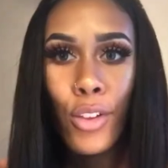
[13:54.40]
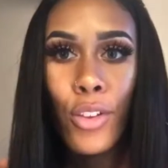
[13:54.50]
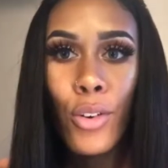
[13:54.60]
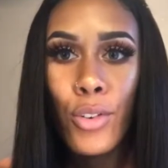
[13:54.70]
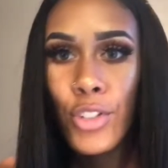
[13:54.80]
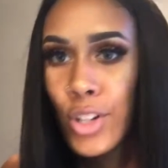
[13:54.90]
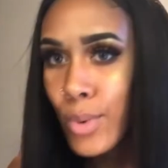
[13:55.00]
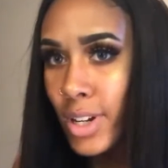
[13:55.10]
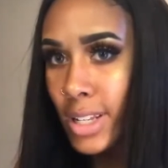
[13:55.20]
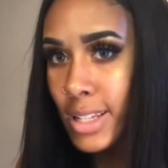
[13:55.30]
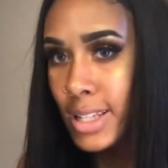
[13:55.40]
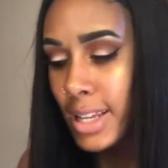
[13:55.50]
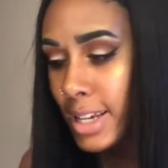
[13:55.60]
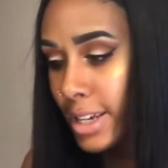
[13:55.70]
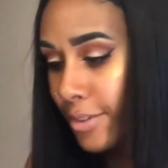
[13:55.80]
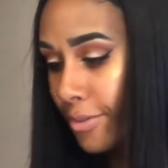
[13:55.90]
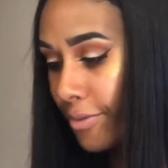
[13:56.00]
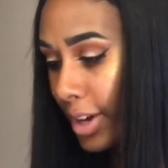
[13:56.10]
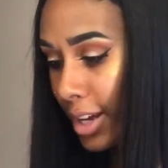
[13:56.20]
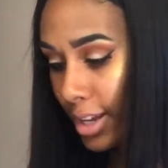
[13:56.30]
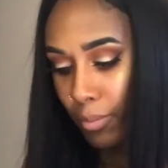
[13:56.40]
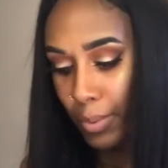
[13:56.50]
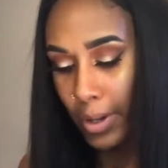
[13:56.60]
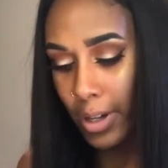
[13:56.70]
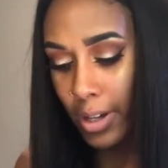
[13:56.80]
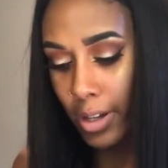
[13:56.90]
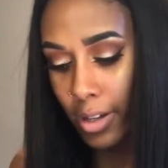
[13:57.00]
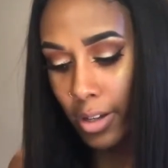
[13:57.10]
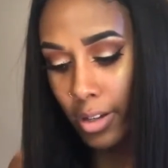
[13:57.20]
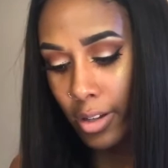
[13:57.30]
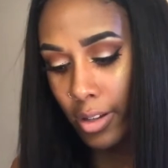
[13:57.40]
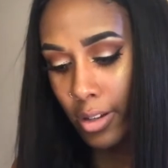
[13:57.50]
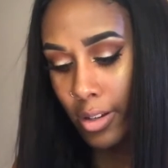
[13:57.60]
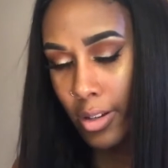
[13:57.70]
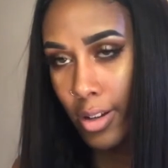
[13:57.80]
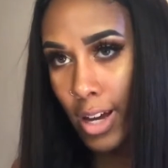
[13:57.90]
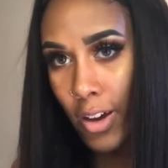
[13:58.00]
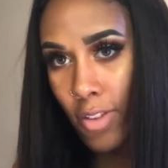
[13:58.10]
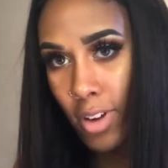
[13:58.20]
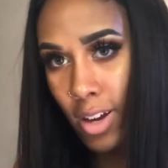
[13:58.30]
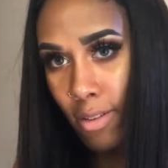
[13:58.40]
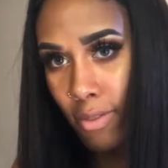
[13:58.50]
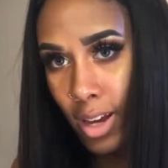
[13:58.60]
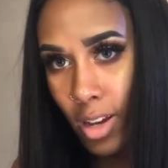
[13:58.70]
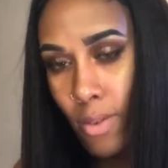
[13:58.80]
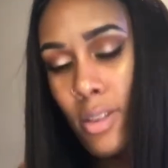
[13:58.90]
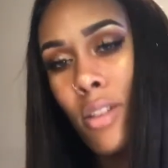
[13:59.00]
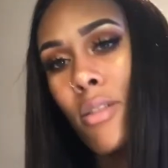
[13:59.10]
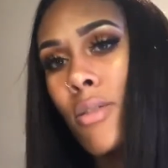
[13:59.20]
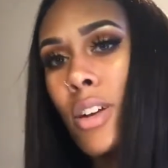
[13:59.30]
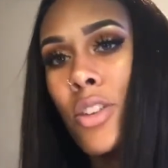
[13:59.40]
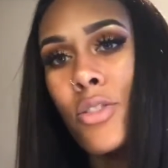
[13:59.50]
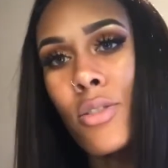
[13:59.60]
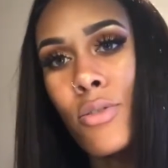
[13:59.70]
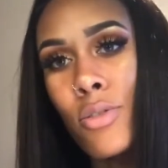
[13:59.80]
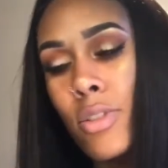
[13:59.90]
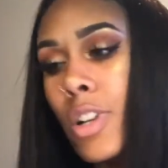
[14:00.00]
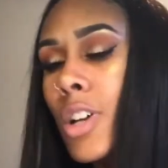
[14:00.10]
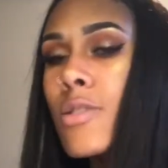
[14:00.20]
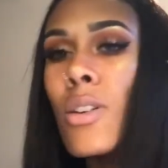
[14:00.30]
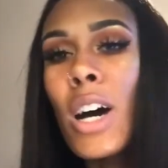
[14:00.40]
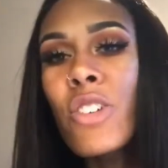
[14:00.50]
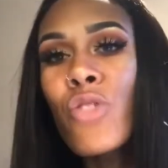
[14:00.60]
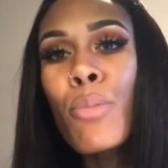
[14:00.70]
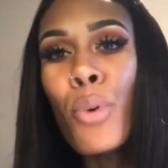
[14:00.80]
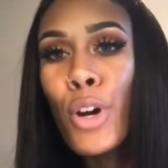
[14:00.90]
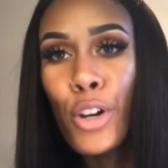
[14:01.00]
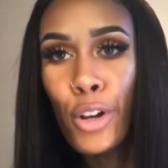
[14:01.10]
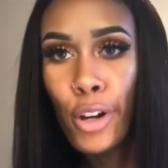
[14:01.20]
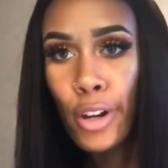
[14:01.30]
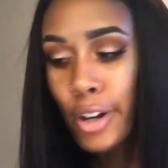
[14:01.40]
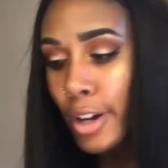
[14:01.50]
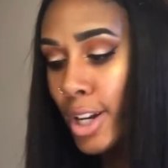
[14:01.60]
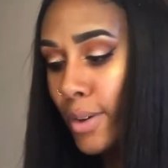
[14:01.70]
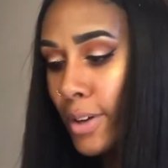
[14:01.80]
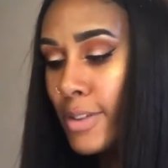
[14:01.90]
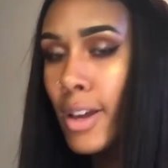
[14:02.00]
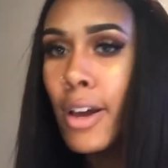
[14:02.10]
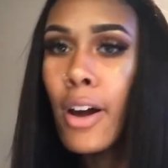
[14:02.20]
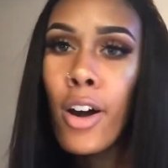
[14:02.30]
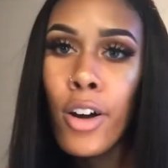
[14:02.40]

So she wanted to like fight, but I was ready to fight, and it was like, no, Kendra, don't do it. So I just reported her, and I was like,